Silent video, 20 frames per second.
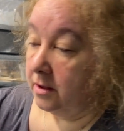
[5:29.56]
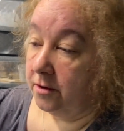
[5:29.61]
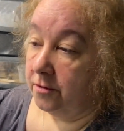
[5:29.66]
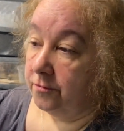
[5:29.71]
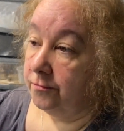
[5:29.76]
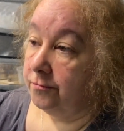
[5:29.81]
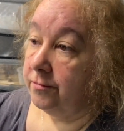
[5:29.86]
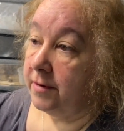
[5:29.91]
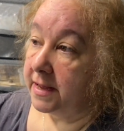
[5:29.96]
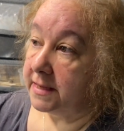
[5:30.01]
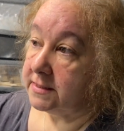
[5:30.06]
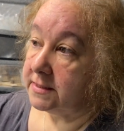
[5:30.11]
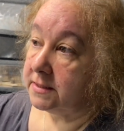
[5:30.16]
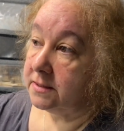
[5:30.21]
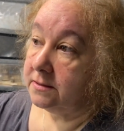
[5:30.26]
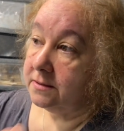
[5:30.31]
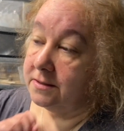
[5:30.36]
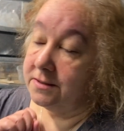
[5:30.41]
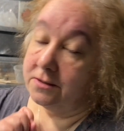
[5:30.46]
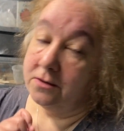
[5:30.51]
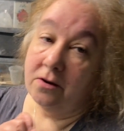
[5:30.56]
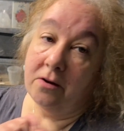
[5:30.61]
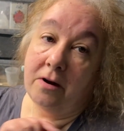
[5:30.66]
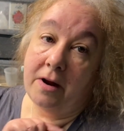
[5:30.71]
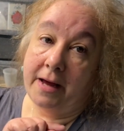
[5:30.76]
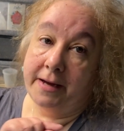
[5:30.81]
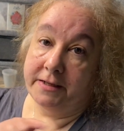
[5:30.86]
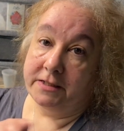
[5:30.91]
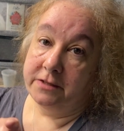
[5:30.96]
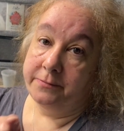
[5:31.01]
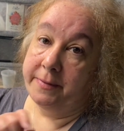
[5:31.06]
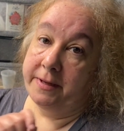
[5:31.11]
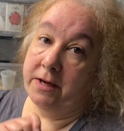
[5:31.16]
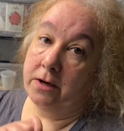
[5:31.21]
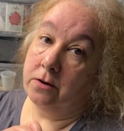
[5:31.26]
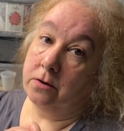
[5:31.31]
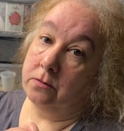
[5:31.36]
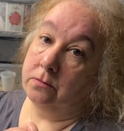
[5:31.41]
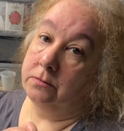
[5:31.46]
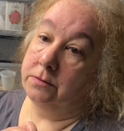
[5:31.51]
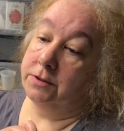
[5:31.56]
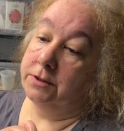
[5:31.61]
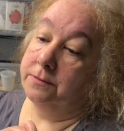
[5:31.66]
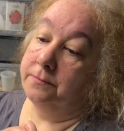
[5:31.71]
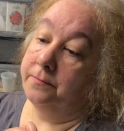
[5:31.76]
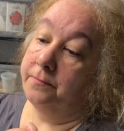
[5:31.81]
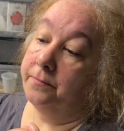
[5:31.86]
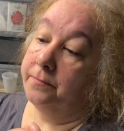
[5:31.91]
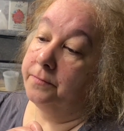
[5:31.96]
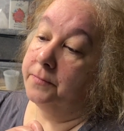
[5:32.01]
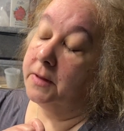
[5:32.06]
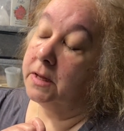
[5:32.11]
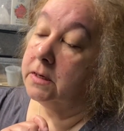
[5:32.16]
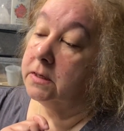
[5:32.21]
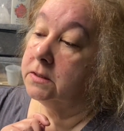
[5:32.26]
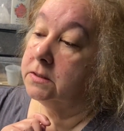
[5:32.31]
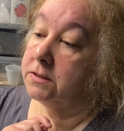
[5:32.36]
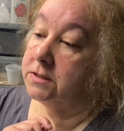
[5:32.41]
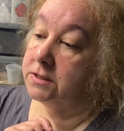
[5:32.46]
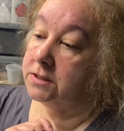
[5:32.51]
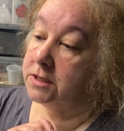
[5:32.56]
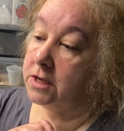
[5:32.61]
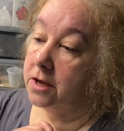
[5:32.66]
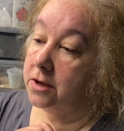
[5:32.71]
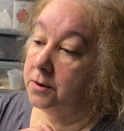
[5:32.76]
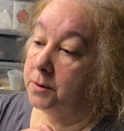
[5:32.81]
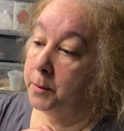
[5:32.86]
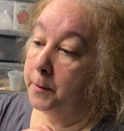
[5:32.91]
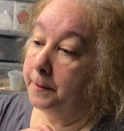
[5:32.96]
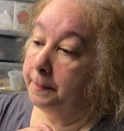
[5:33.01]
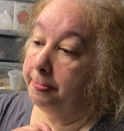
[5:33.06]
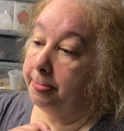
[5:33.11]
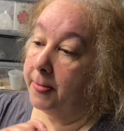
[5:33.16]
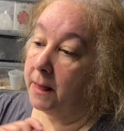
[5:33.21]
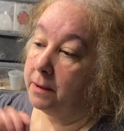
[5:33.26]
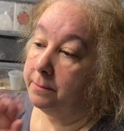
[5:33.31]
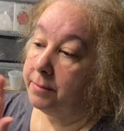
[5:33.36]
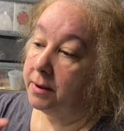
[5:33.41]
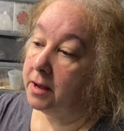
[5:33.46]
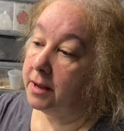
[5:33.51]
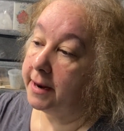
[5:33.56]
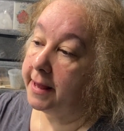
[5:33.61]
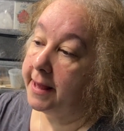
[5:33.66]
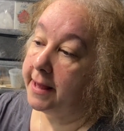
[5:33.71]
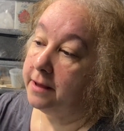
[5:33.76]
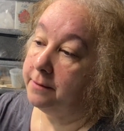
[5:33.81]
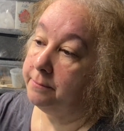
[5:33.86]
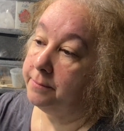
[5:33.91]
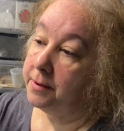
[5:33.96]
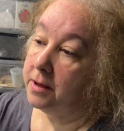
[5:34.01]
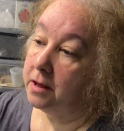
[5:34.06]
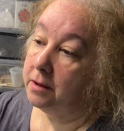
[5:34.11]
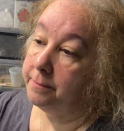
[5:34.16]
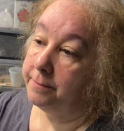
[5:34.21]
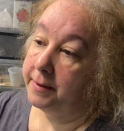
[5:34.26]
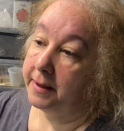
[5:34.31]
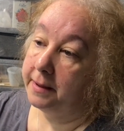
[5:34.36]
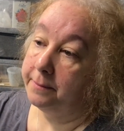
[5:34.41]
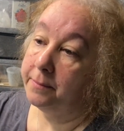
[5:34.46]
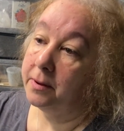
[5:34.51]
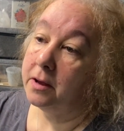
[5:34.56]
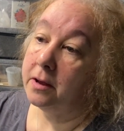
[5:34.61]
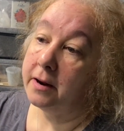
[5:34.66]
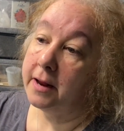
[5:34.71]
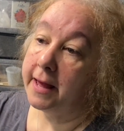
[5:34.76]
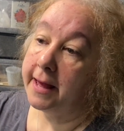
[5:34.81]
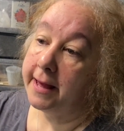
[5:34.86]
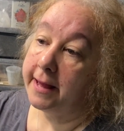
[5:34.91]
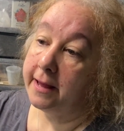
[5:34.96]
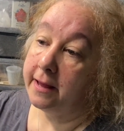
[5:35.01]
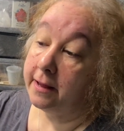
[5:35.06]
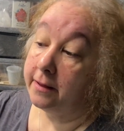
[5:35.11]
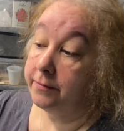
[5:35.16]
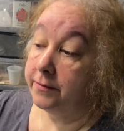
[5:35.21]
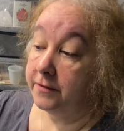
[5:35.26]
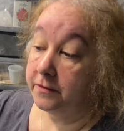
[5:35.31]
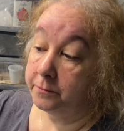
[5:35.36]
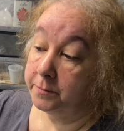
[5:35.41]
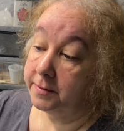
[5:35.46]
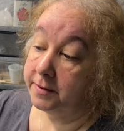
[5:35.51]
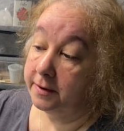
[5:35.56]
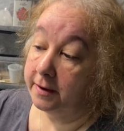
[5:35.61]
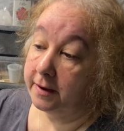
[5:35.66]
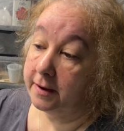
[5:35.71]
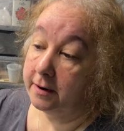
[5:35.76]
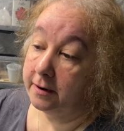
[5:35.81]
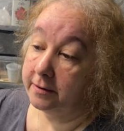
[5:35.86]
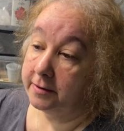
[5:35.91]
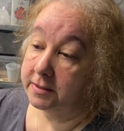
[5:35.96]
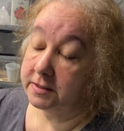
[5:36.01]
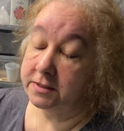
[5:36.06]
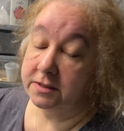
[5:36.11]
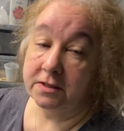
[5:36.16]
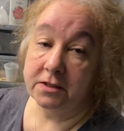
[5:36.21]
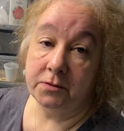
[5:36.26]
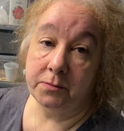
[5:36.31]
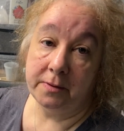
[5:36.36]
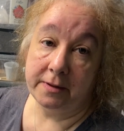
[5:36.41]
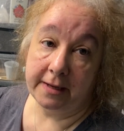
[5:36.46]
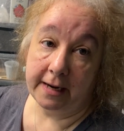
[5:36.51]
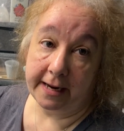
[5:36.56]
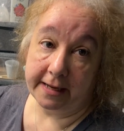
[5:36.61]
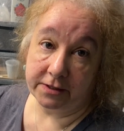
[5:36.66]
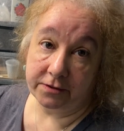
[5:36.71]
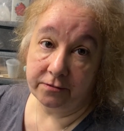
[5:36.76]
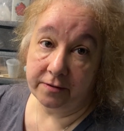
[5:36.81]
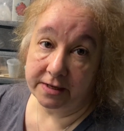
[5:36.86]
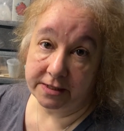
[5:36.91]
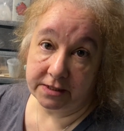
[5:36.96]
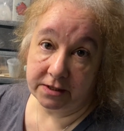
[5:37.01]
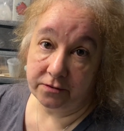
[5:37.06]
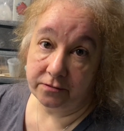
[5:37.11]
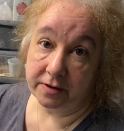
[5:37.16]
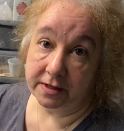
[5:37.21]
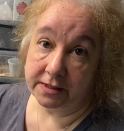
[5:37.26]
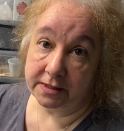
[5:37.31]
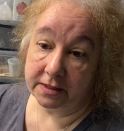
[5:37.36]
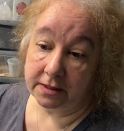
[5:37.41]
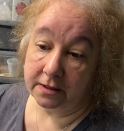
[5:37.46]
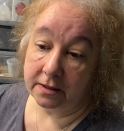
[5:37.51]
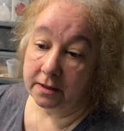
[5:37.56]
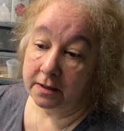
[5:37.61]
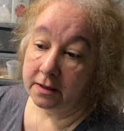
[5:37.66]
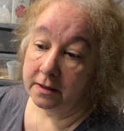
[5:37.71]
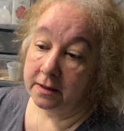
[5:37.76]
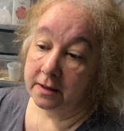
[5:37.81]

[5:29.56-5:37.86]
Resin does not like to be cold. So part A and part B. Part A, in this particular instance with the Let's Resin resin,